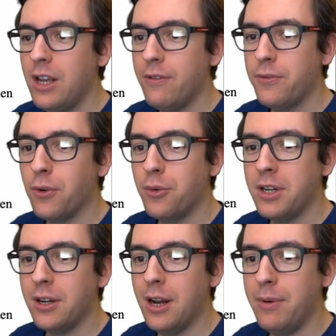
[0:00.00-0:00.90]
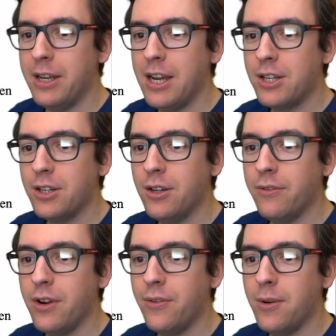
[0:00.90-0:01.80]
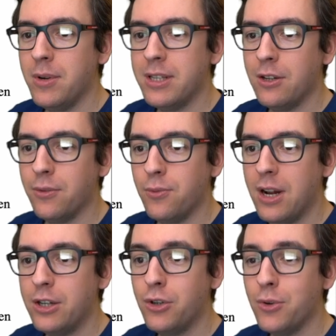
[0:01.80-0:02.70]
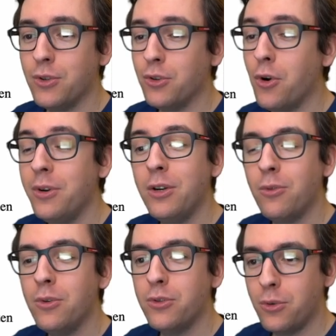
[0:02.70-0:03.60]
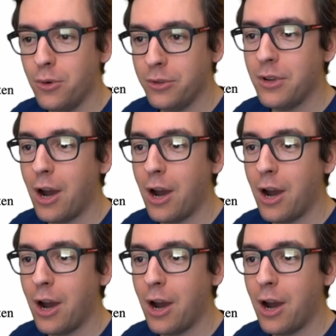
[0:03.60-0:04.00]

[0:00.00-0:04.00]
Even for critical application, a verifiable set of well-chosen coding rules could,